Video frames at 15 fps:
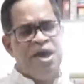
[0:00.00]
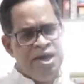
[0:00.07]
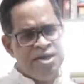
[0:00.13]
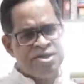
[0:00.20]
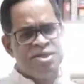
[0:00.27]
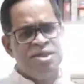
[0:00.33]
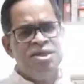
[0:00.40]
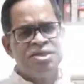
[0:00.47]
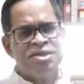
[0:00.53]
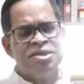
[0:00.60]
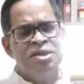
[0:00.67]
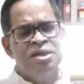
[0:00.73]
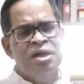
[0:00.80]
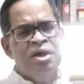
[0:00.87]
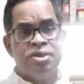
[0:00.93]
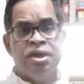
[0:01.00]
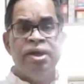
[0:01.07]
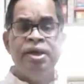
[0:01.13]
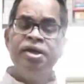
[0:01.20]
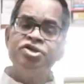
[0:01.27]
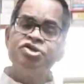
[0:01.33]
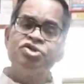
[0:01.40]
fallacies
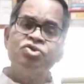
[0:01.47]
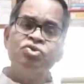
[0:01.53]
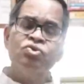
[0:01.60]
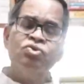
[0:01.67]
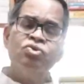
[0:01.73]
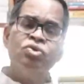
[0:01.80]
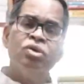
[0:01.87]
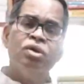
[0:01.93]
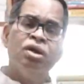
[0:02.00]
leads to